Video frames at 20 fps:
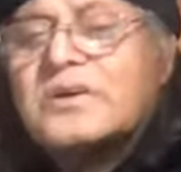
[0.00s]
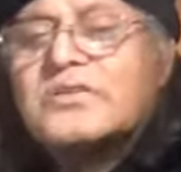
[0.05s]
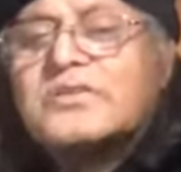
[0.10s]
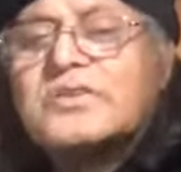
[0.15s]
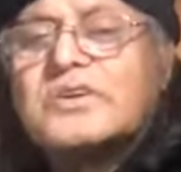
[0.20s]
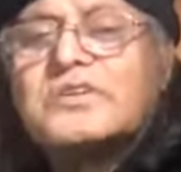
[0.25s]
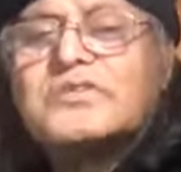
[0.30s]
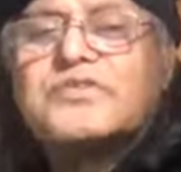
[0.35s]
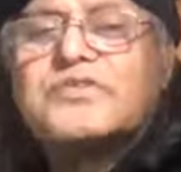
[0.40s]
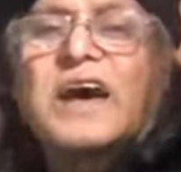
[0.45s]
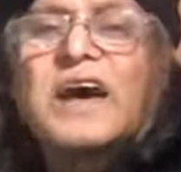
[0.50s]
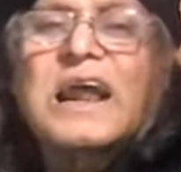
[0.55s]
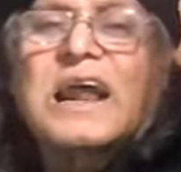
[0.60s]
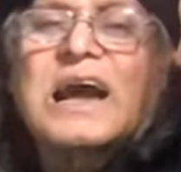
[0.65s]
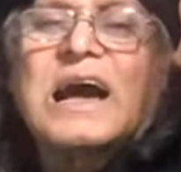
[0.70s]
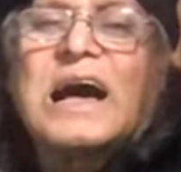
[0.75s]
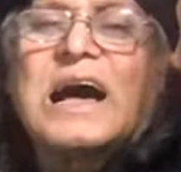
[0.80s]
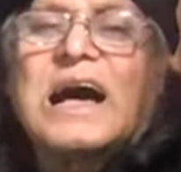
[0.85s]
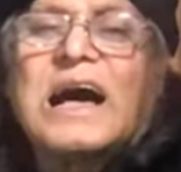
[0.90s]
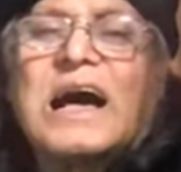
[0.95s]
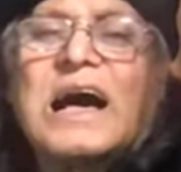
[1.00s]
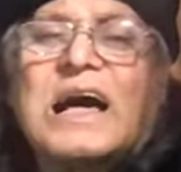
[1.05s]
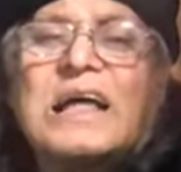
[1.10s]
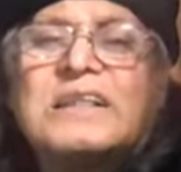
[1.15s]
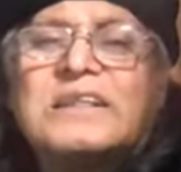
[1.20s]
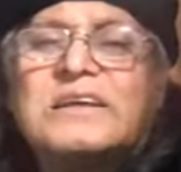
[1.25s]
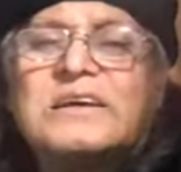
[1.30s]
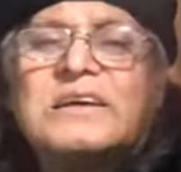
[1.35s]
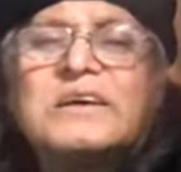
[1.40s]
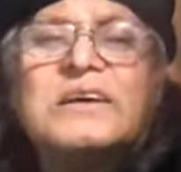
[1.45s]
So it's
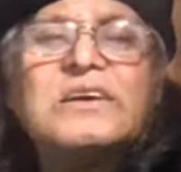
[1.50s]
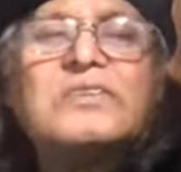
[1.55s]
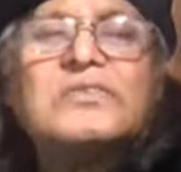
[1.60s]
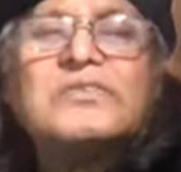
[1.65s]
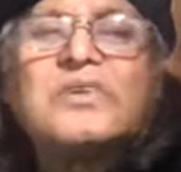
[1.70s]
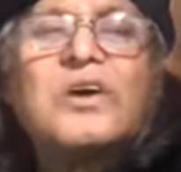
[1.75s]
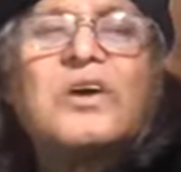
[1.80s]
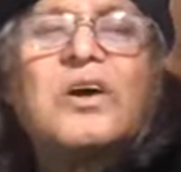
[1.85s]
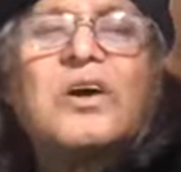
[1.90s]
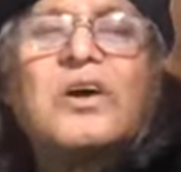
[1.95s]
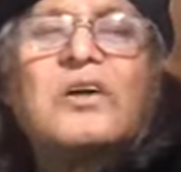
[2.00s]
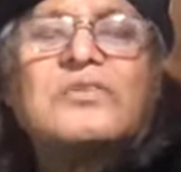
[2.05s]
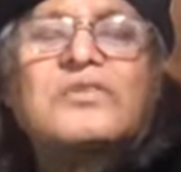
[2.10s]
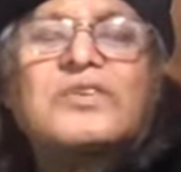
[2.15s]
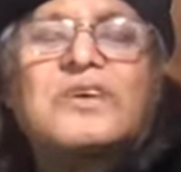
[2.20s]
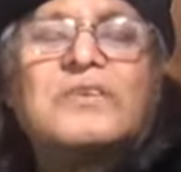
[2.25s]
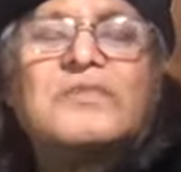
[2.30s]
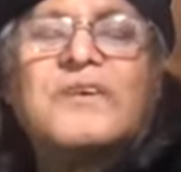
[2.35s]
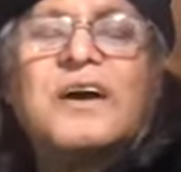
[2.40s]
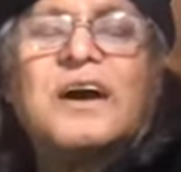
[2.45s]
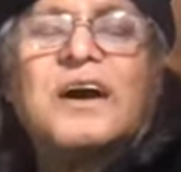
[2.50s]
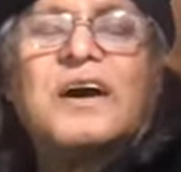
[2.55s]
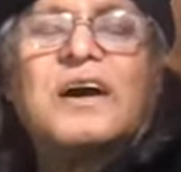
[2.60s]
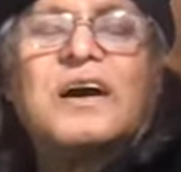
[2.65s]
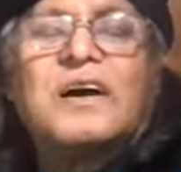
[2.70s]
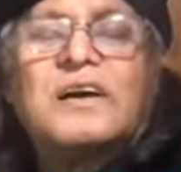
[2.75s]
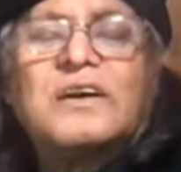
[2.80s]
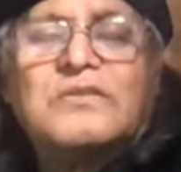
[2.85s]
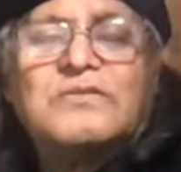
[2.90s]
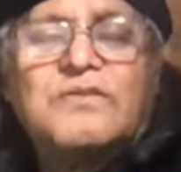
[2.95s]
Farhad is also a
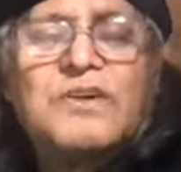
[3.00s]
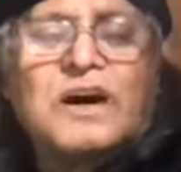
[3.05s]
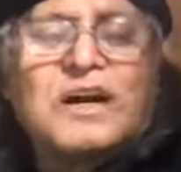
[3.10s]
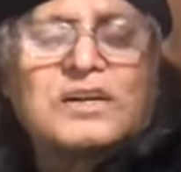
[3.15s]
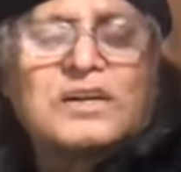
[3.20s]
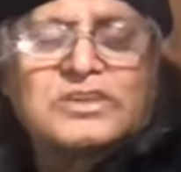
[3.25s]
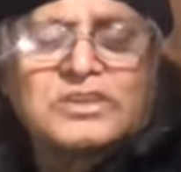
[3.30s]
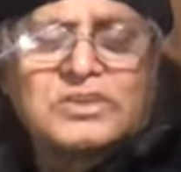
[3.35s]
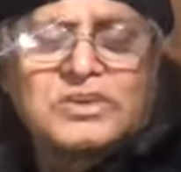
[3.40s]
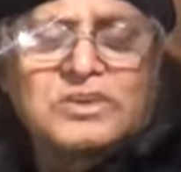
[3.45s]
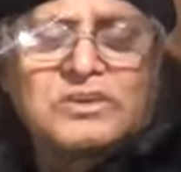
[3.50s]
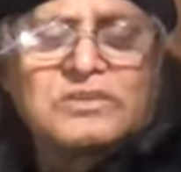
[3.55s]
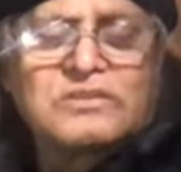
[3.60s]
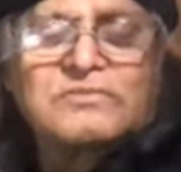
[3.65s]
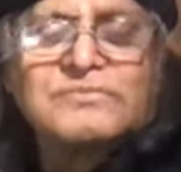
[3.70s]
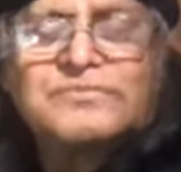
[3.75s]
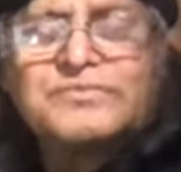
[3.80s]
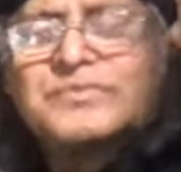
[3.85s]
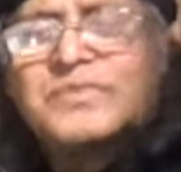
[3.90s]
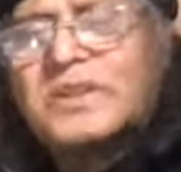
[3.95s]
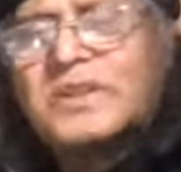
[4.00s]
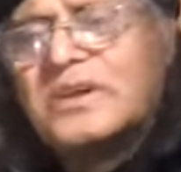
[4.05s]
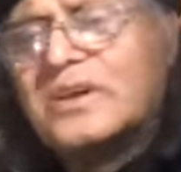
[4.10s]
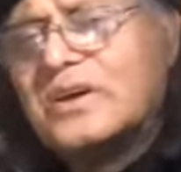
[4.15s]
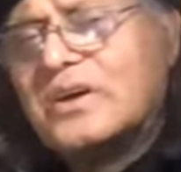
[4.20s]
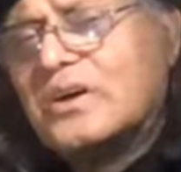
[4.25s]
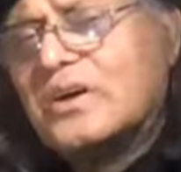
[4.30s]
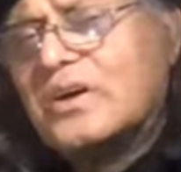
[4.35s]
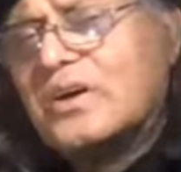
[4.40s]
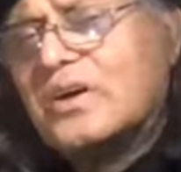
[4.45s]
version
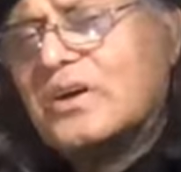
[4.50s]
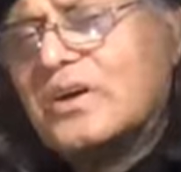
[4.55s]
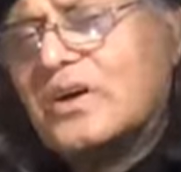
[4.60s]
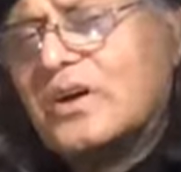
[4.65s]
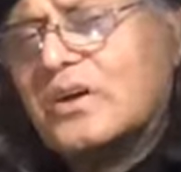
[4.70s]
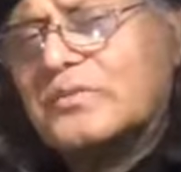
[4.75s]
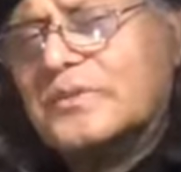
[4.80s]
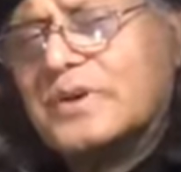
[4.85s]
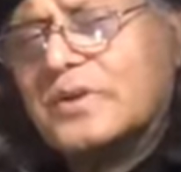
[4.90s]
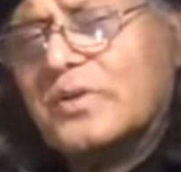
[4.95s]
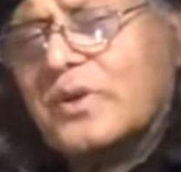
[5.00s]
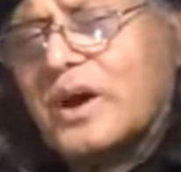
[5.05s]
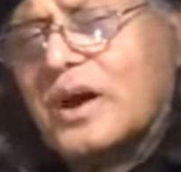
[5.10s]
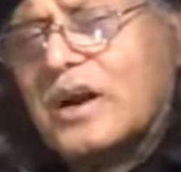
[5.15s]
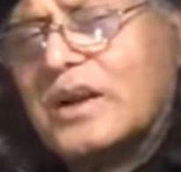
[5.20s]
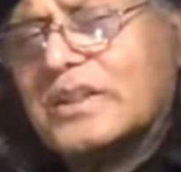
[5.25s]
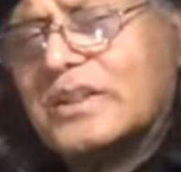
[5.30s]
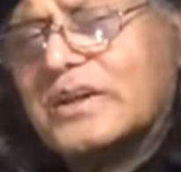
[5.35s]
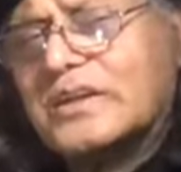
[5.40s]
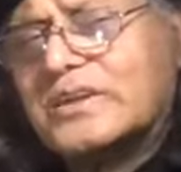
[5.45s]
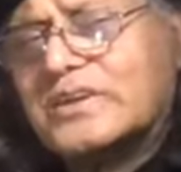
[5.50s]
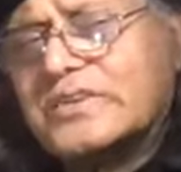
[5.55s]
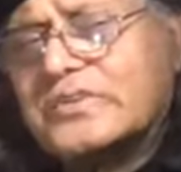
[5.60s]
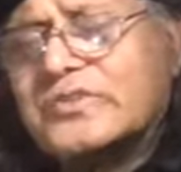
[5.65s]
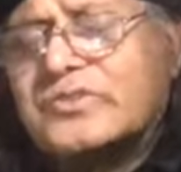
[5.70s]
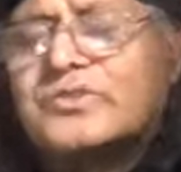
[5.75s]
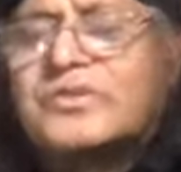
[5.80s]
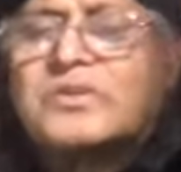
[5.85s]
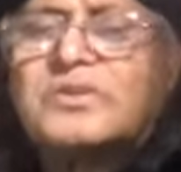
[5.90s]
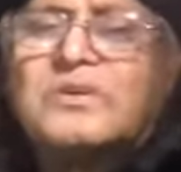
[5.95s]
of the word that
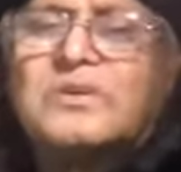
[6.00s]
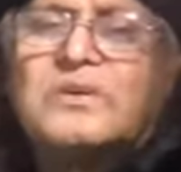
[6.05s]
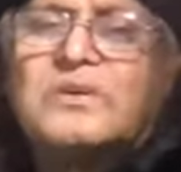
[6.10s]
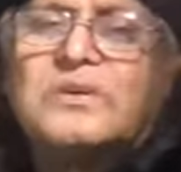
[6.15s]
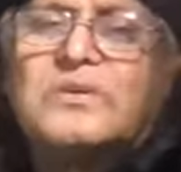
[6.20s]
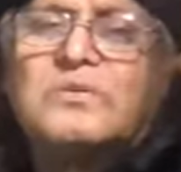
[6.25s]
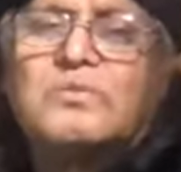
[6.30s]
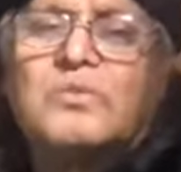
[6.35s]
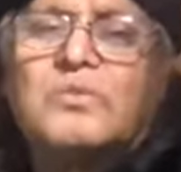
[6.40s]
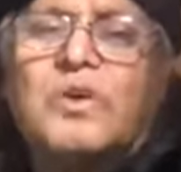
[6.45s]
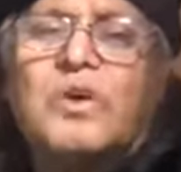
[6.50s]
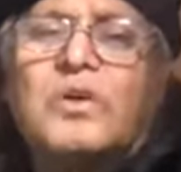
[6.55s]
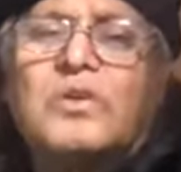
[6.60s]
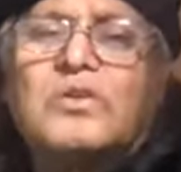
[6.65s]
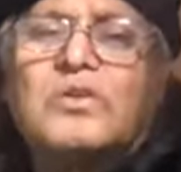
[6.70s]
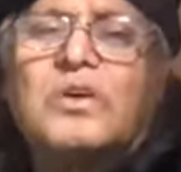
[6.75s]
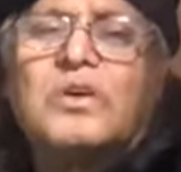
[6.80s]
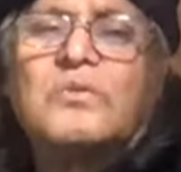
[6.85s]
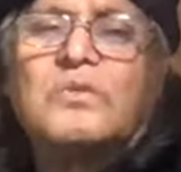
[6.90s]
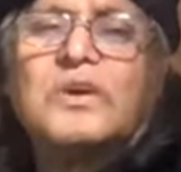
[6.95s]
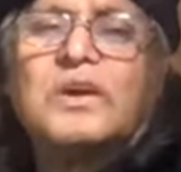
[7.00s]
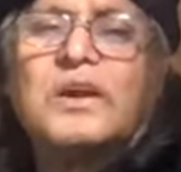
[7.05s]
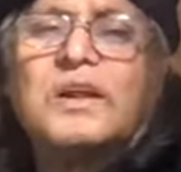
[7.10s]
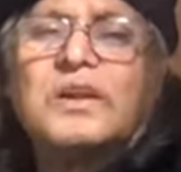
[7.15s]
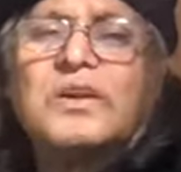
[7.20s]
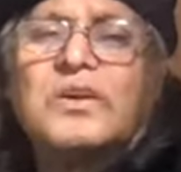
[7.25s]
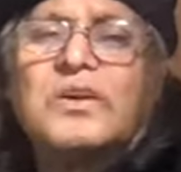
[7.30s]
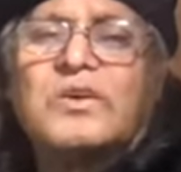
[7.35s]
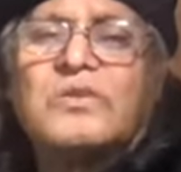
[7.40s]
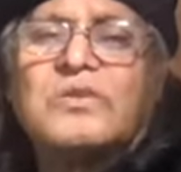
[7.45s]
is more commonly
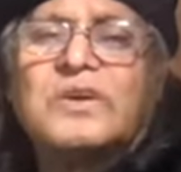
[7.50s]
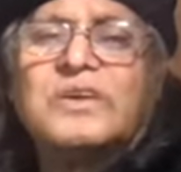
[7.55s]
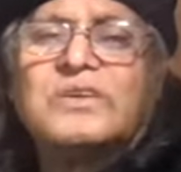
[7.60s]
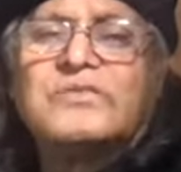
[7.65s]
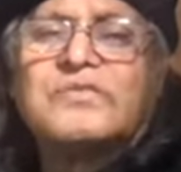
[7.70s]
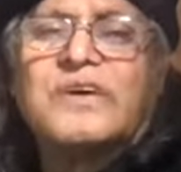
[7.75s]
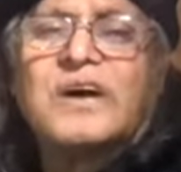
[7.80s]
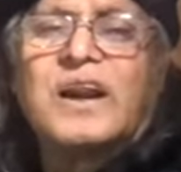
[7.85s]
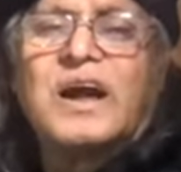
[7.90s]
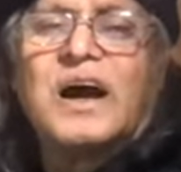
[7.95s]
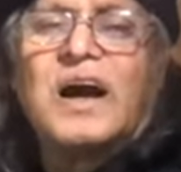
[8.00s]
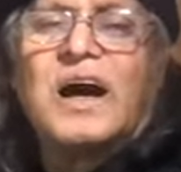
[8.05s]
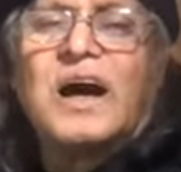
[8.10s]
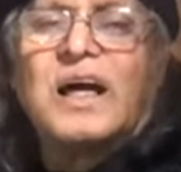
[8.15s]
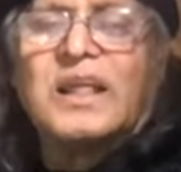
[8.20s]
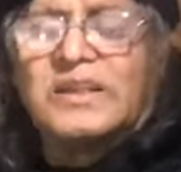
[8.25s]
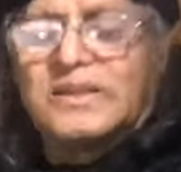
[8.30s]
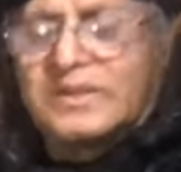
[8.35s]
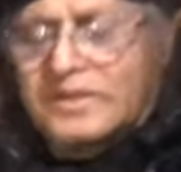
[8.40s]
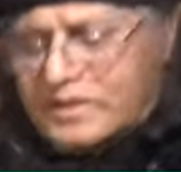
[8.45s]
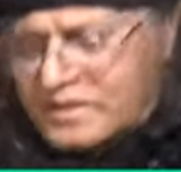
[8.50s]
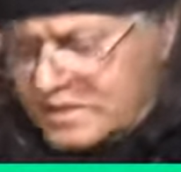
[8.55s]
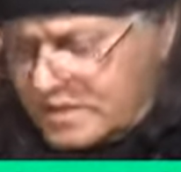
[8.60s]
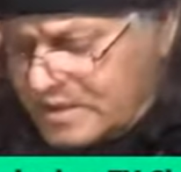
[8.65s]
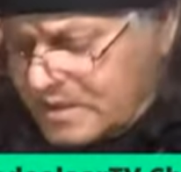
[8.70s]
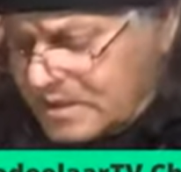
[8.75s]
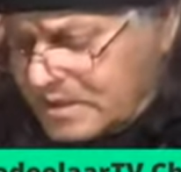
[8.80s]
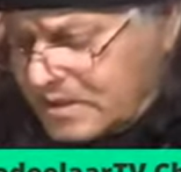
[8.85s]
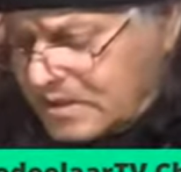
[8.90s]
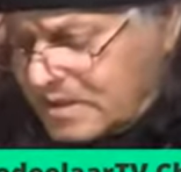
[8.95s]
known as Farhad
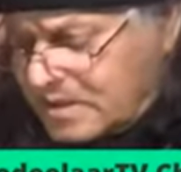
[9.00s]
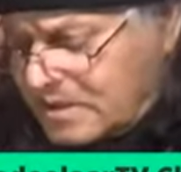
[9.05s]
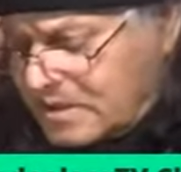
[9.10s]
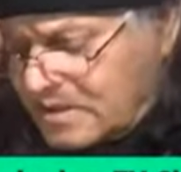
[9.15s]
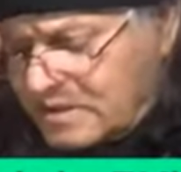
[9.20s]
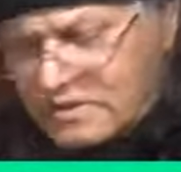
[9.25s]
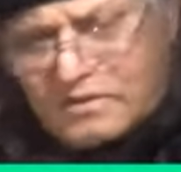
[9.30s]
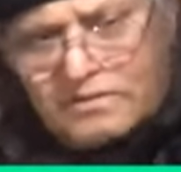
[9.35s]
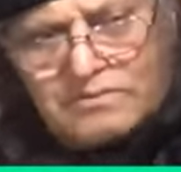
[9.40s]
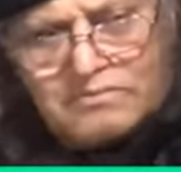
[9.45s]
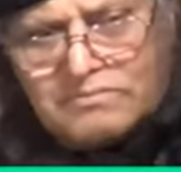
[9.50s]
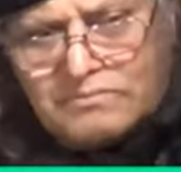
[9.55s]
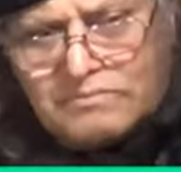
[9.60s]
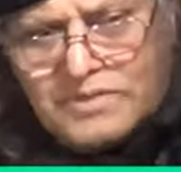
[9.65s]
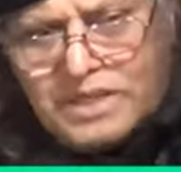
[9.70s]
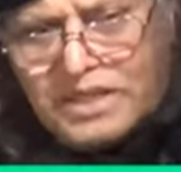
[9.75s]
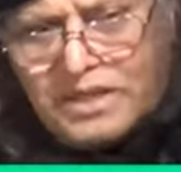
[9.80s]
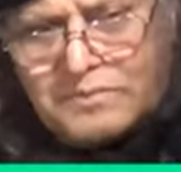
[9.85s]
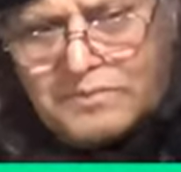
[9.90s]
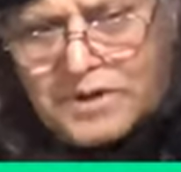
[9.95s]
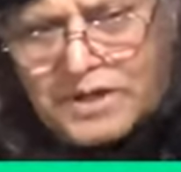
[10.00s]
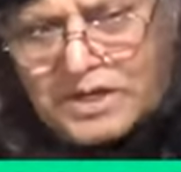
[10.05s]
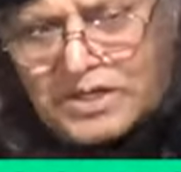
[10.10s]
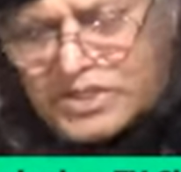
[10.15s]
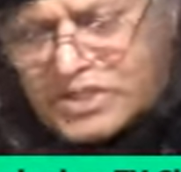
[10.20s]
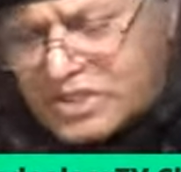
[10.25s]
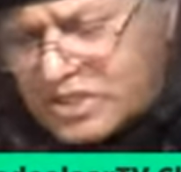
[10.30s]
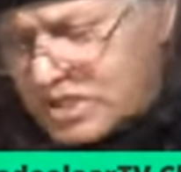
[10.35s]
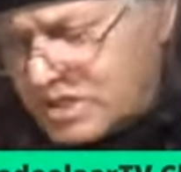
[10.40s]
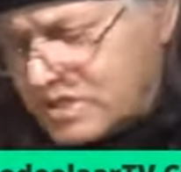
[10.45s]
in
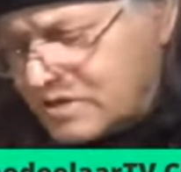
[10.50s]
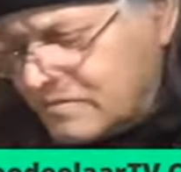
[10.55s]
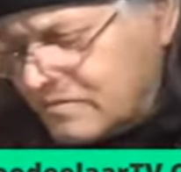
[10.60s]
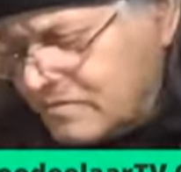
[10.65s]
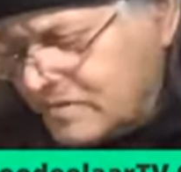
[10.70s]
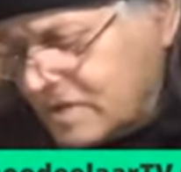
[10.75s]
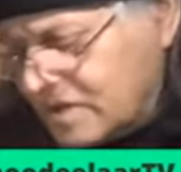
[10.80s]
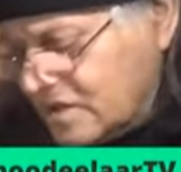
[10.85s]
Persian,